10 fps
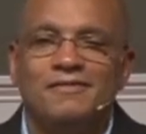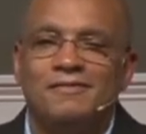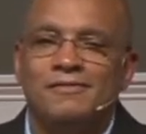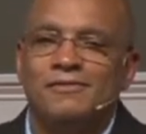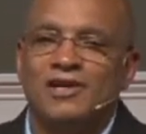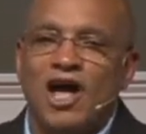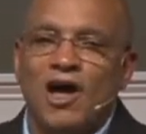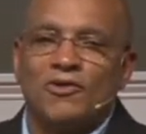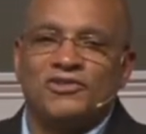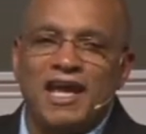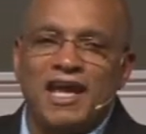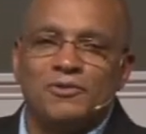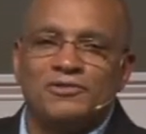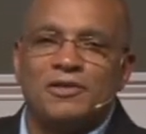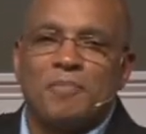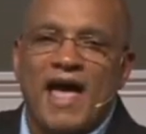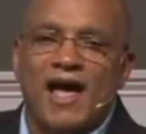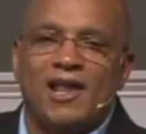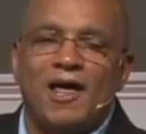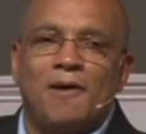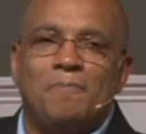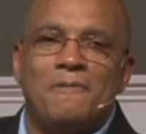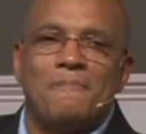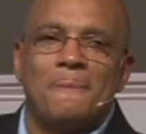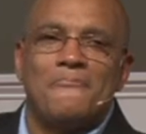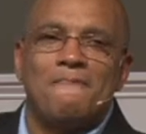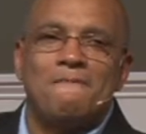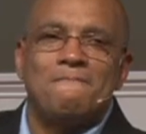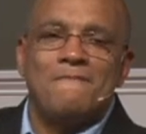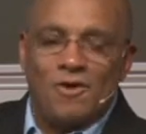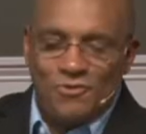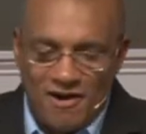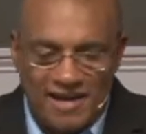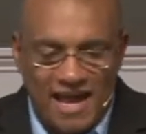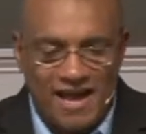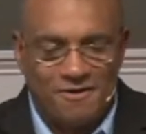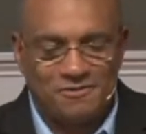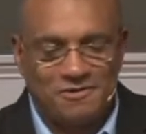to cause guilt to pile up on our account.